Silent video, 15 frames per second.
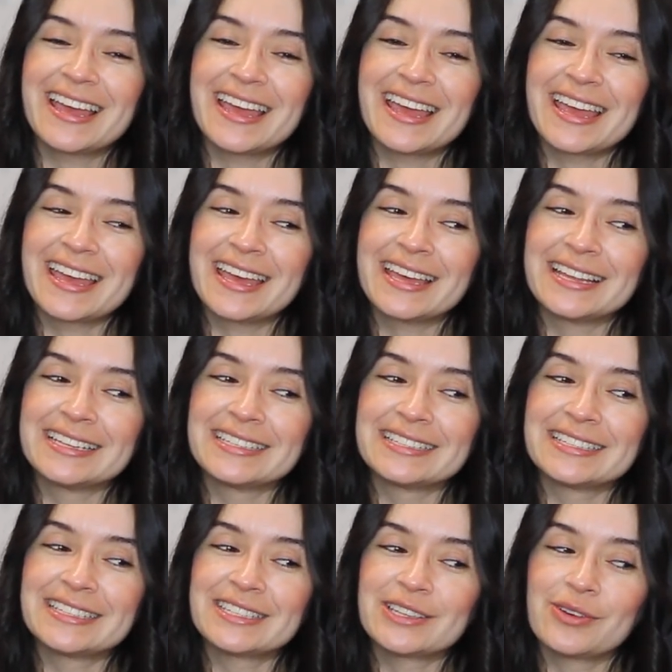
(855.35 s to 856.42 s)

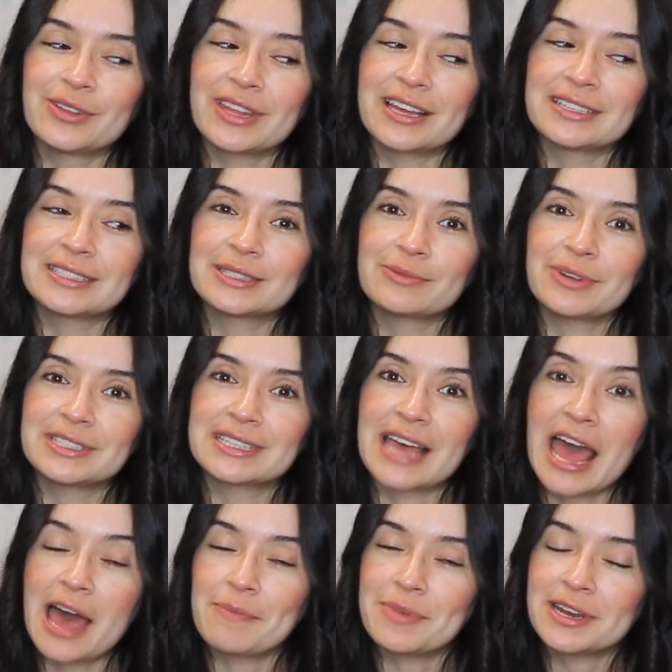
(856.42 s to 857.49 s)
And so that's what's
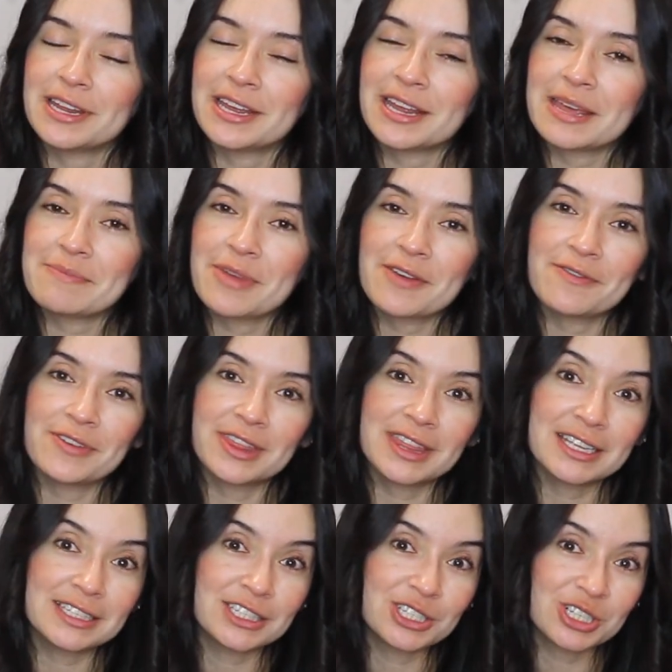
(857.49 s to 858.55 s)
happening in my
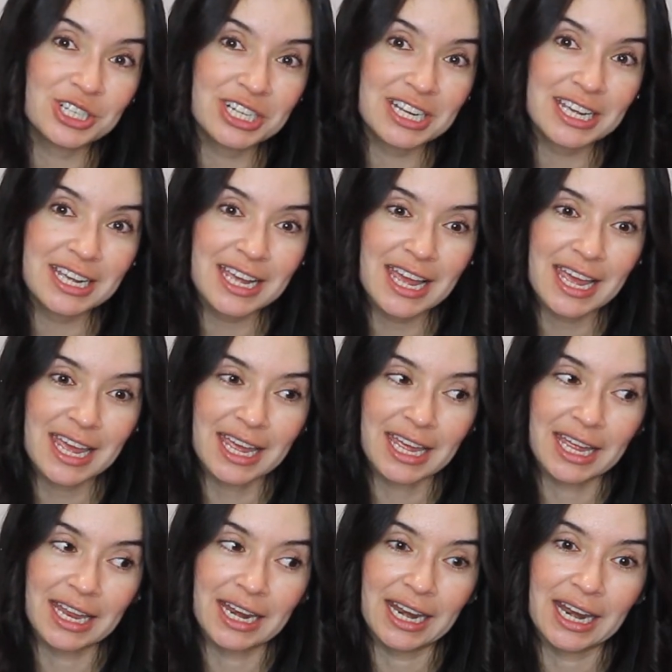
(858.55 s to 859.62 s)
fitness journey,
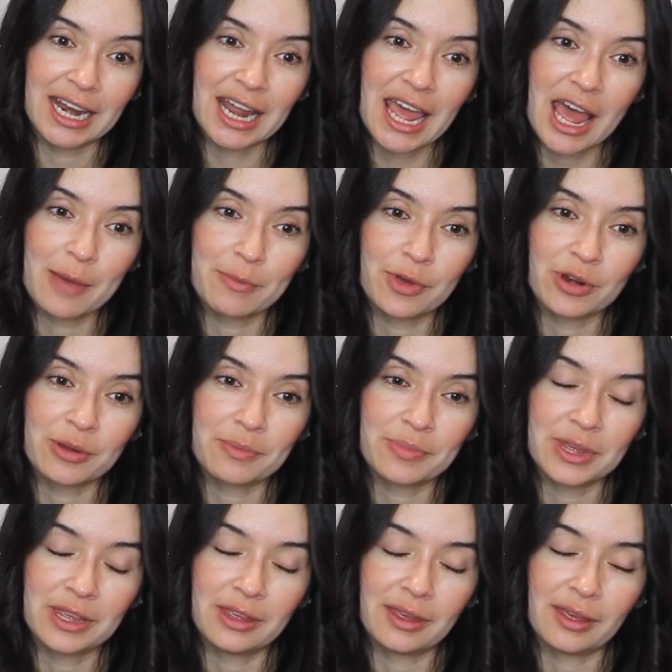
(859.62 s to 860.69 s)
and I'm gonna
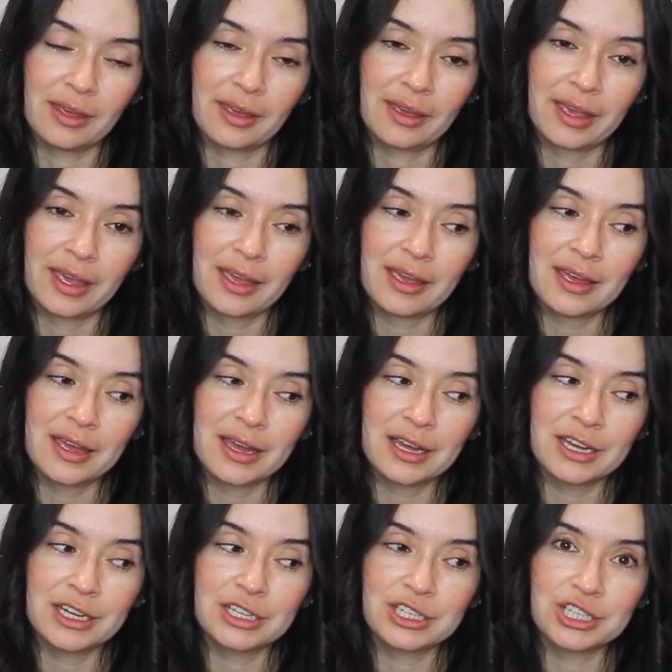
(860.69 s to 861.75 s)
be
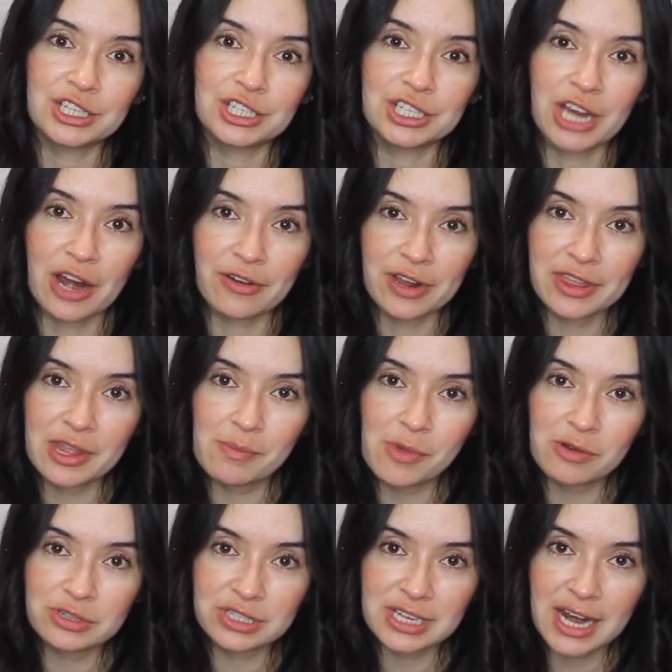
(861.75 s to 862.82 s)
sharing the
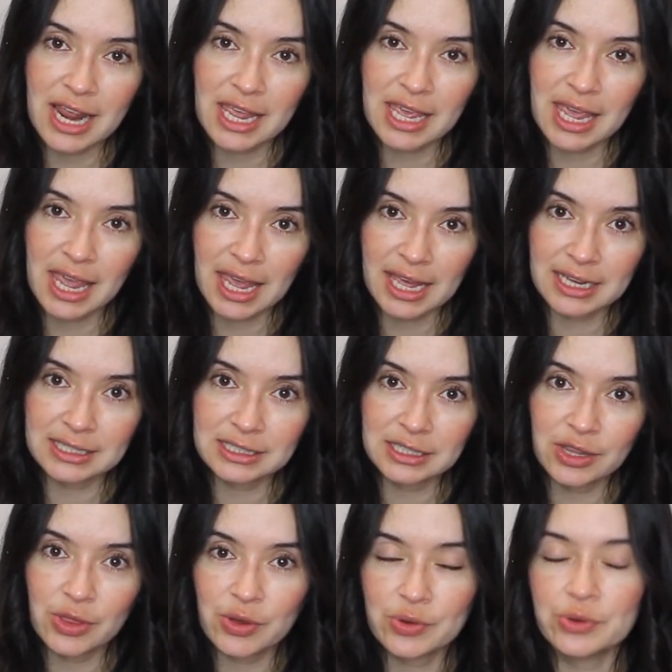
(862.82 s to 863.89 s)
most that I can
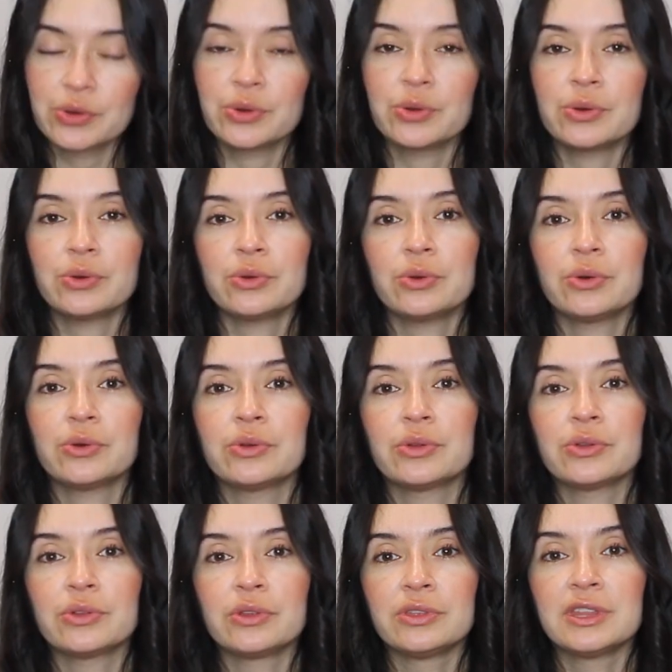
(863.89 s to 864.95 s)
through
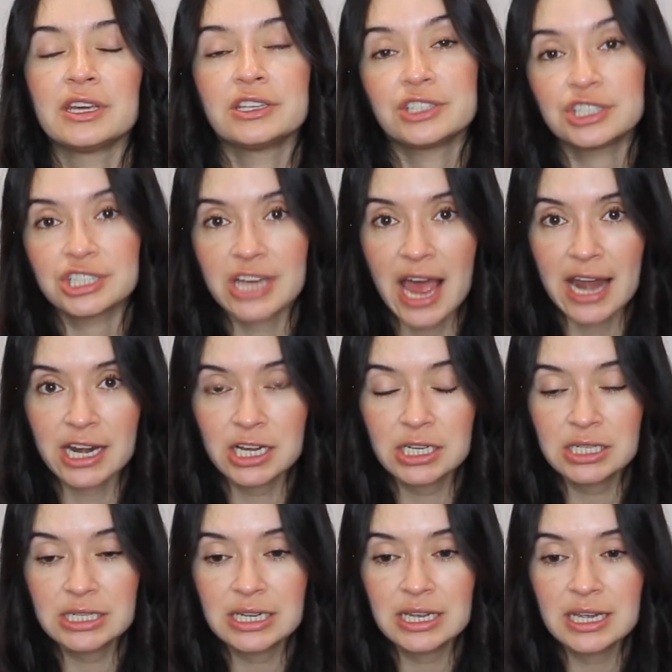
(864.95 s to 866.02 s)
this
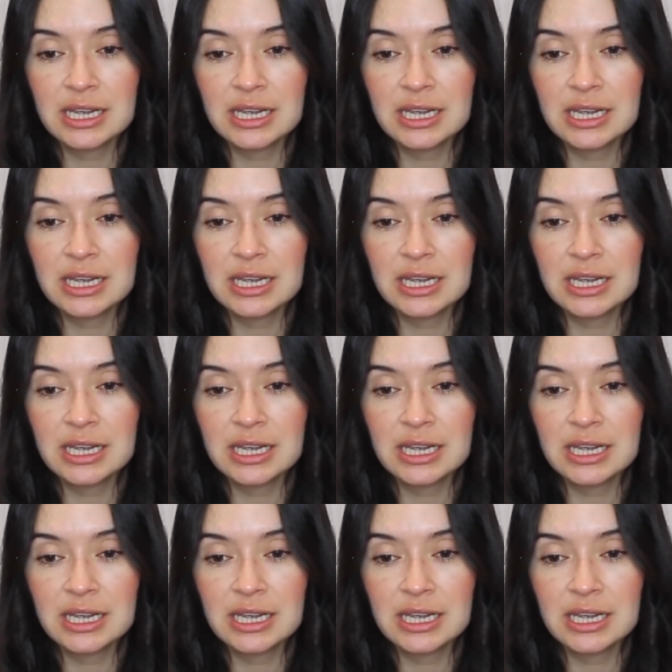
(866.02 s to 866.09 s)
channel.